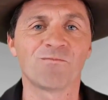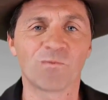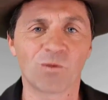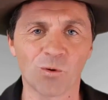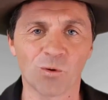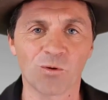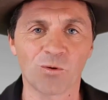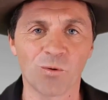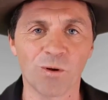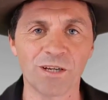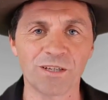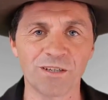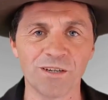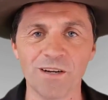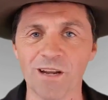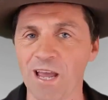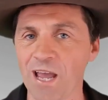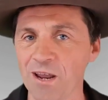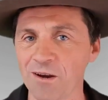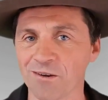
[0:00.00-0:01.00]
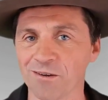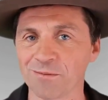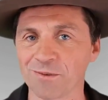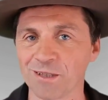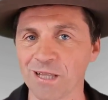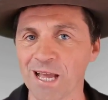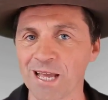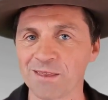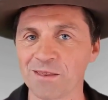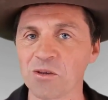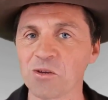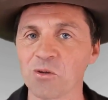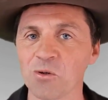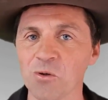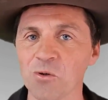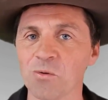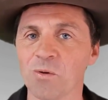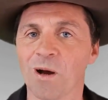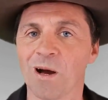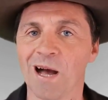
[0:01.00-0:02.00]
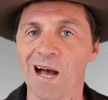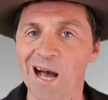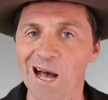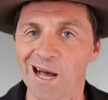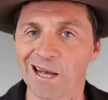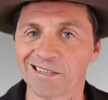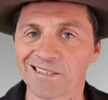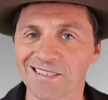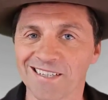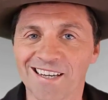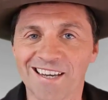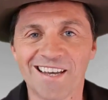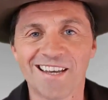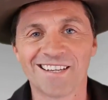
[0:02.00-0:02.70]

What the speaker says: Good question, and I'm glad that you asked.